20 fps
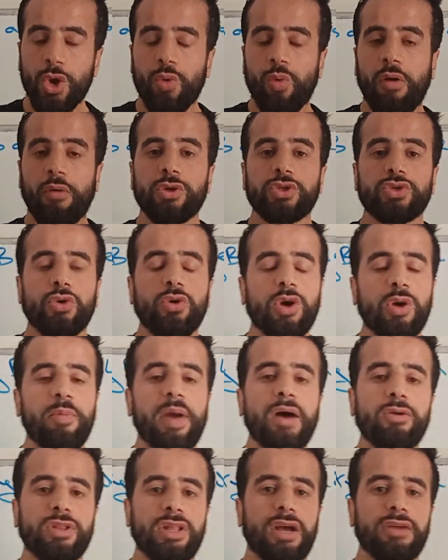When we talk
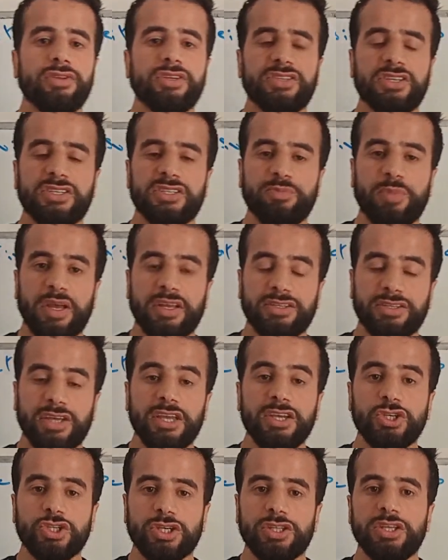about learner's
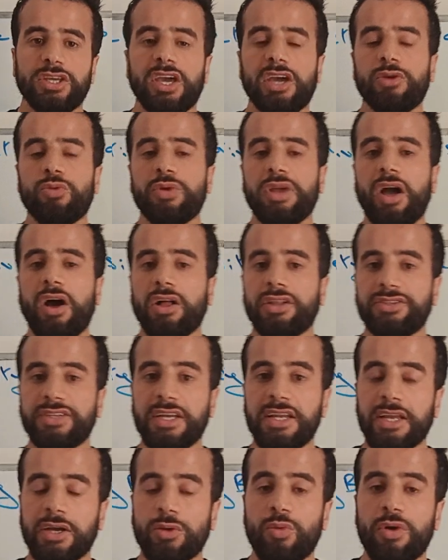expectation, here we are
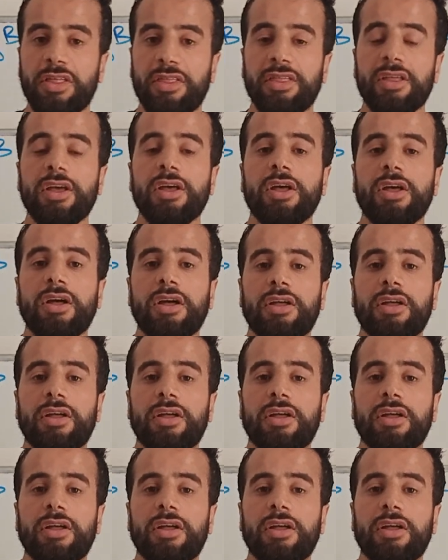dealing with